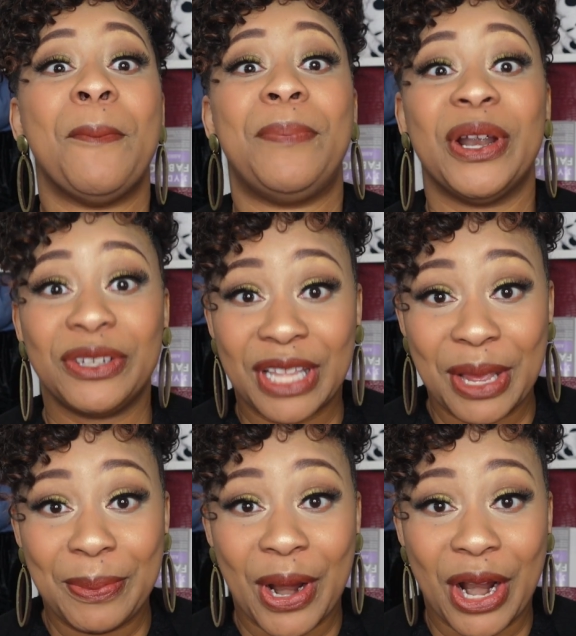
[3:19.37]

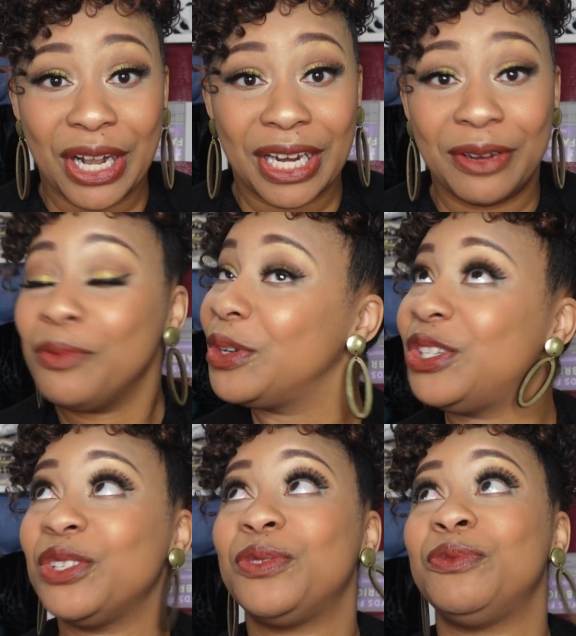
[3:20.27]
birthday party,
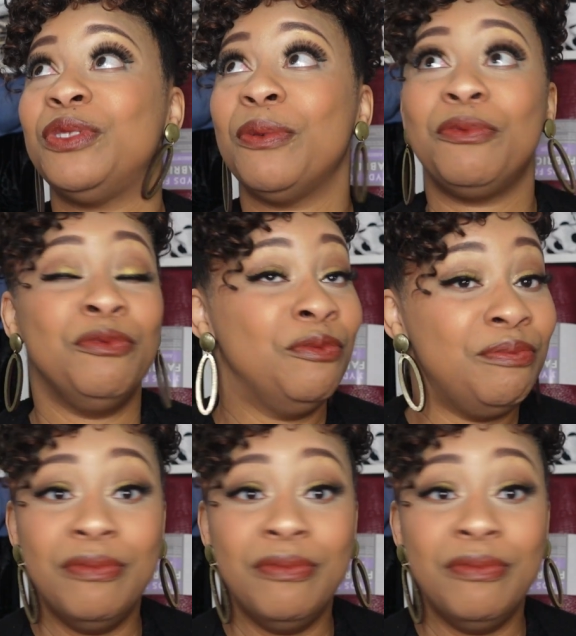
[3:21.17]
which is the